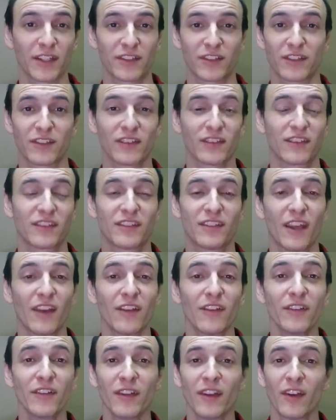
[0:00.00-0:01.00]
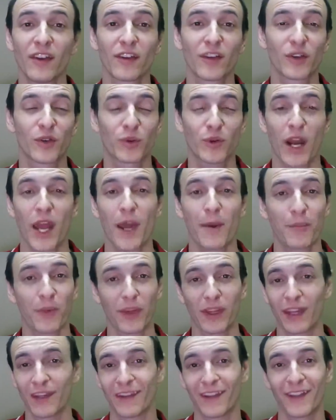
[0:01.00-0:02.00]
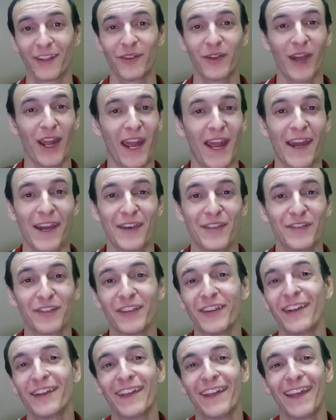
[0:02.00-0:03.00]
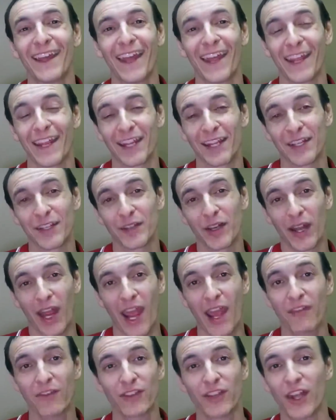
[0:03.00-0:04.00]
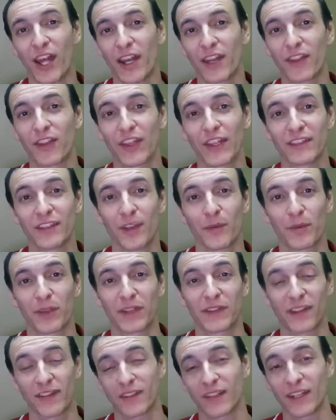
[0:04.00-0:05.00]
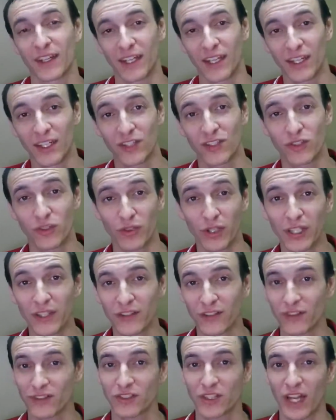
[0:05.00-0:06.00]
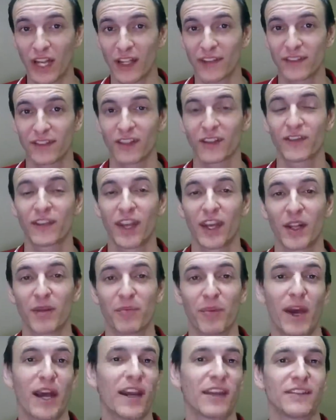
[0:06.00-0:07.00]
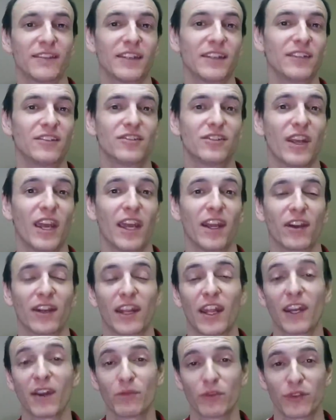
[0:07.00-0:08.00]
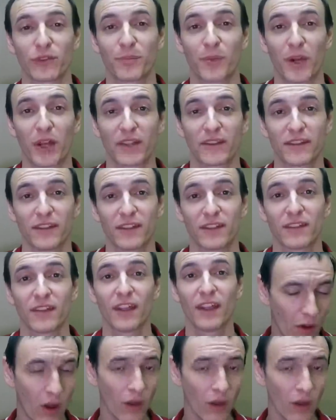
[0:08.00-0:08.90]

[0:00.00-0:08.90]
Just sell crap that you have and have a lot of things up because that's going to increase your chance of getting buys each day or getting responses.